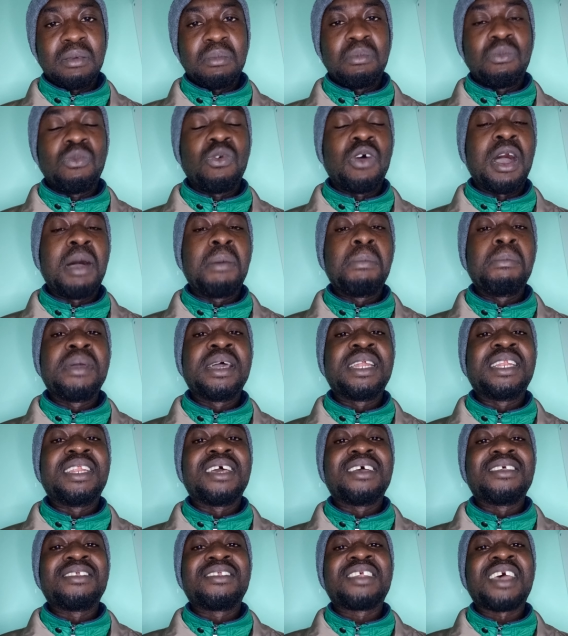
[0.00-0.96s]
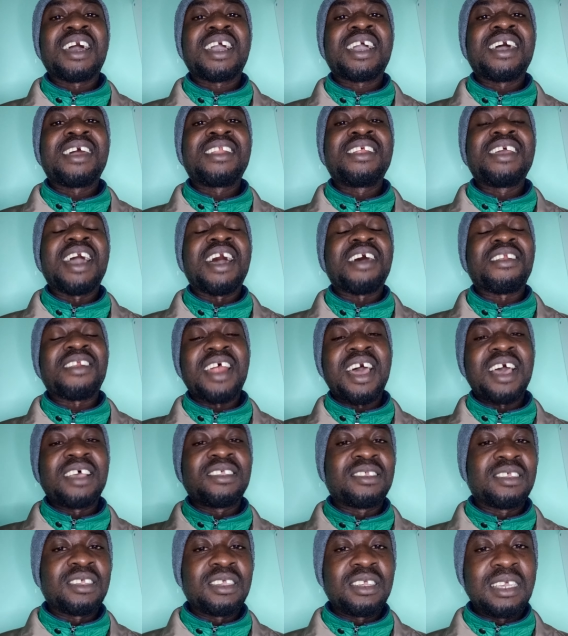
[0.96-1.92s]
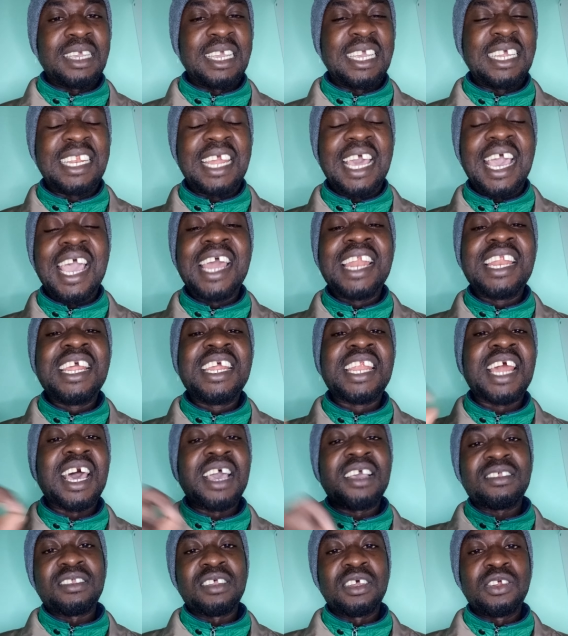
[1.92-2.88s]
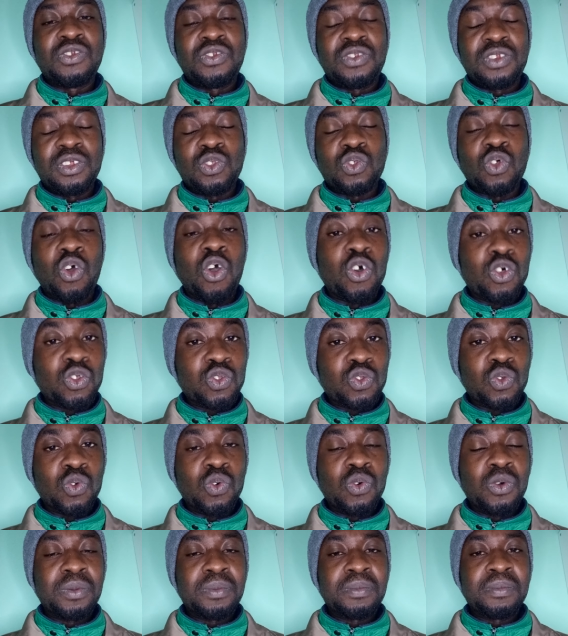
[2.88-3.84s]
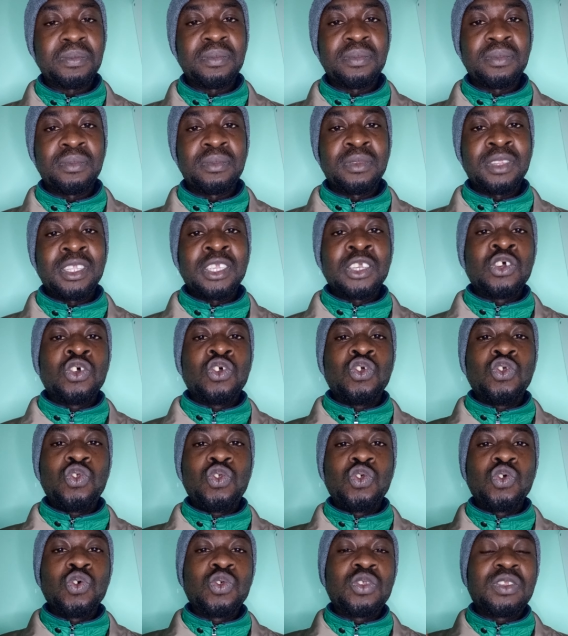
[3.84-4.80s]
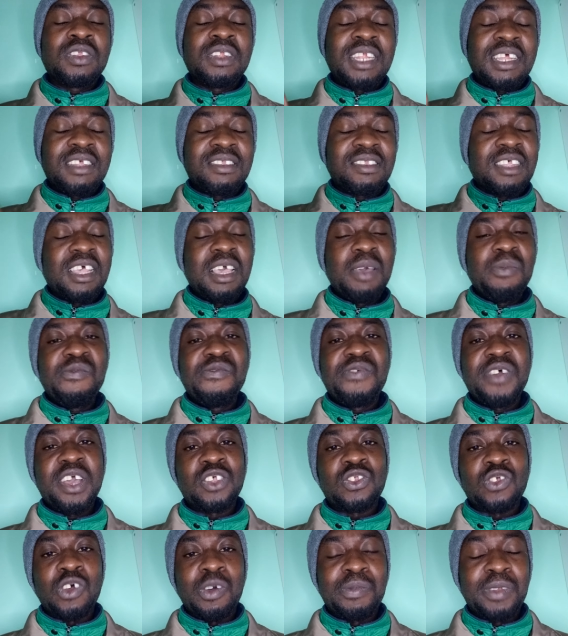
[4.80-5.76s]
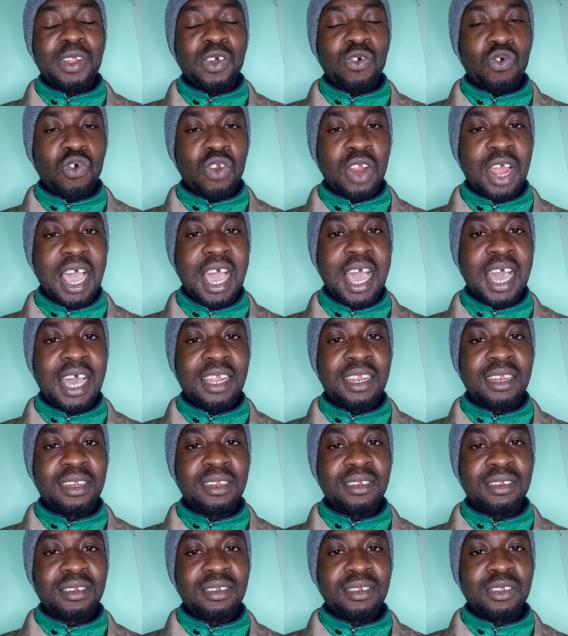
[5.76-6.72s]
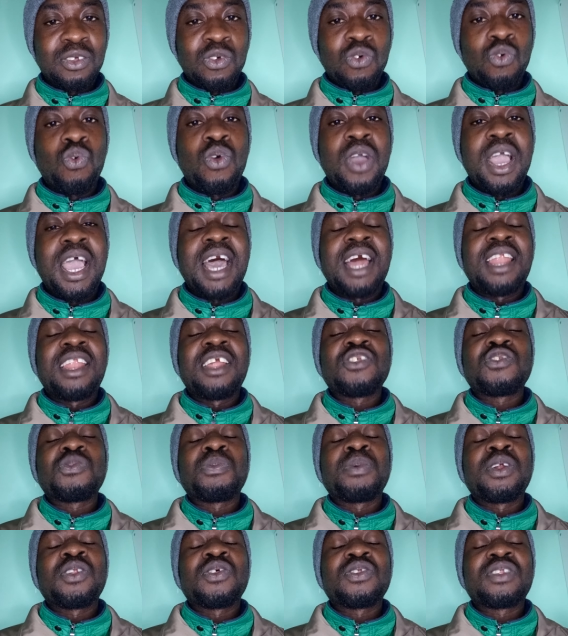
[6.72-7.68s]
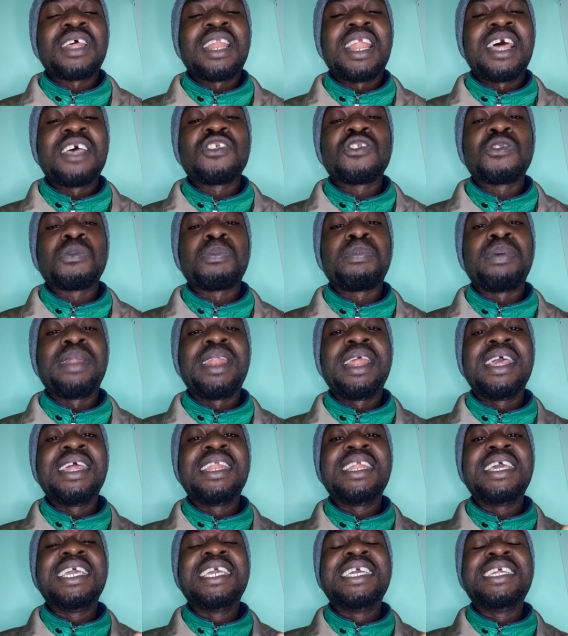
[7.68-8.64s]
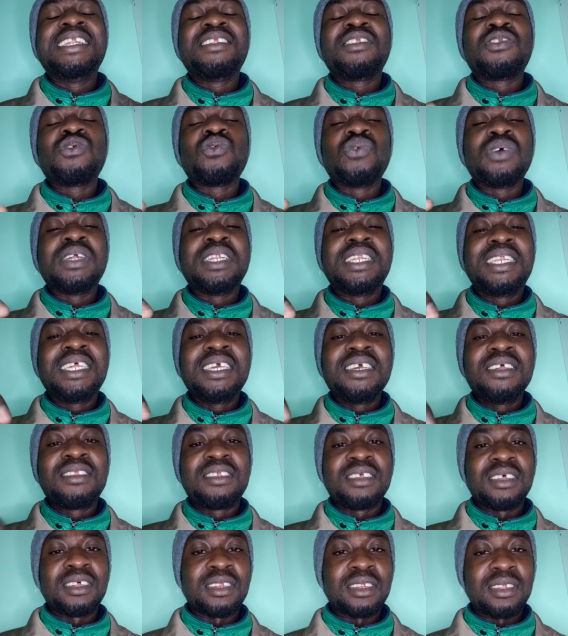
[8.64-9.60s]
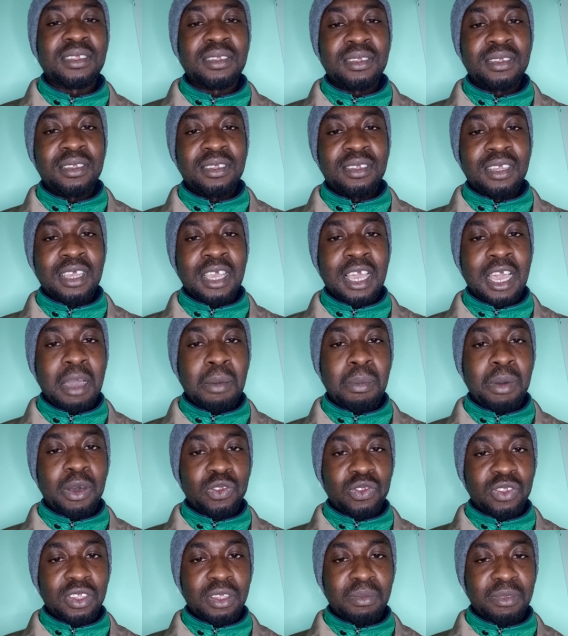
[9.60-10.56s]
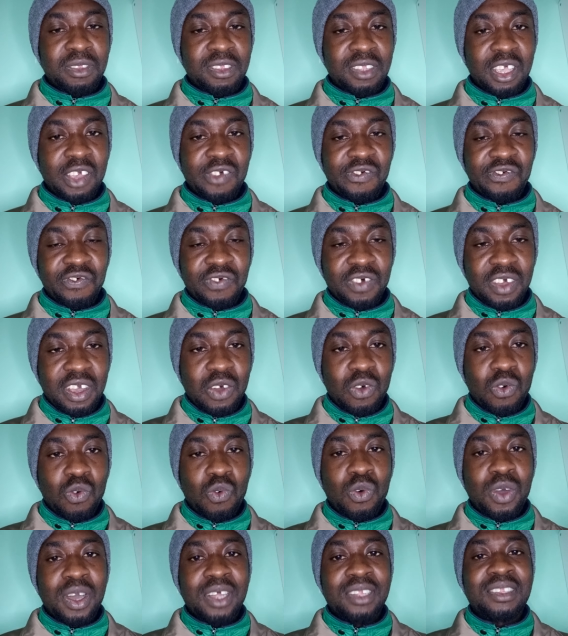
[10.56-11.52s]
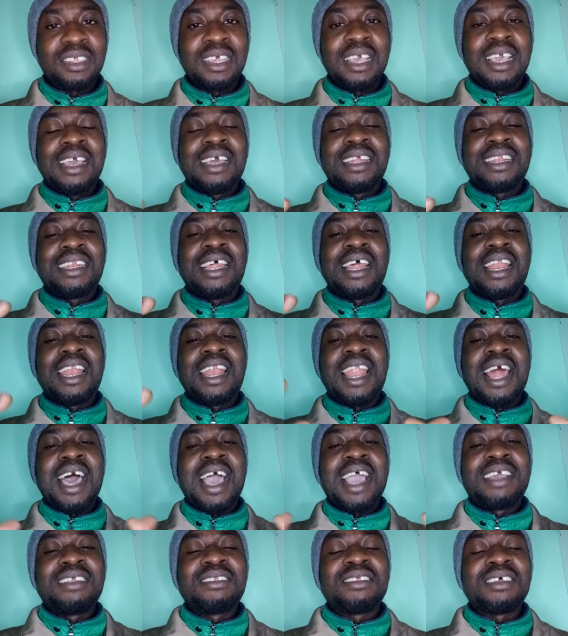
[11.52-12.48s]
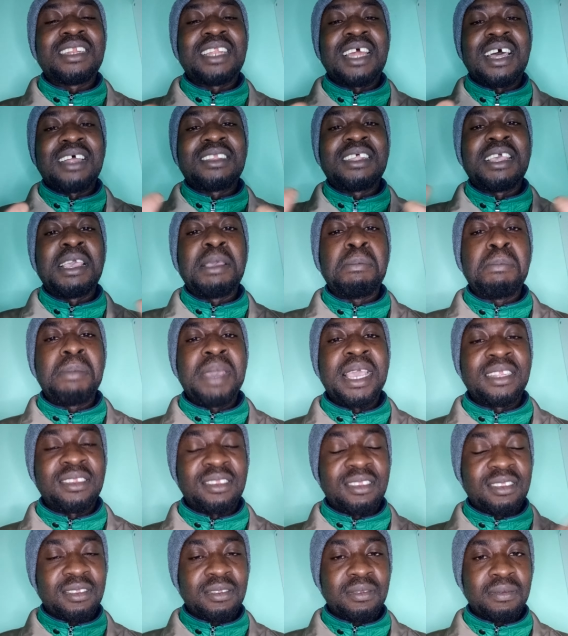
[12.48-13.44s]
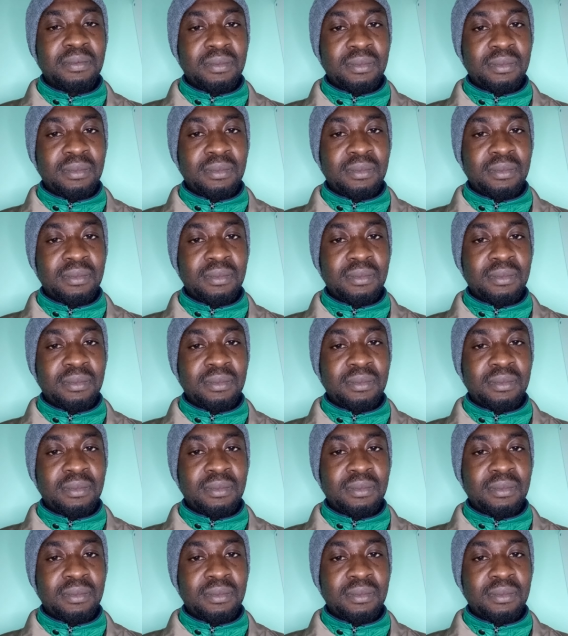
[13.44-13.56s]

Muhammad Zakariya Razi in the early 9th centuries also used the same verse of the Quran where Allah subhanahu wa ta'ala explained into detail about himself what the light that he meant.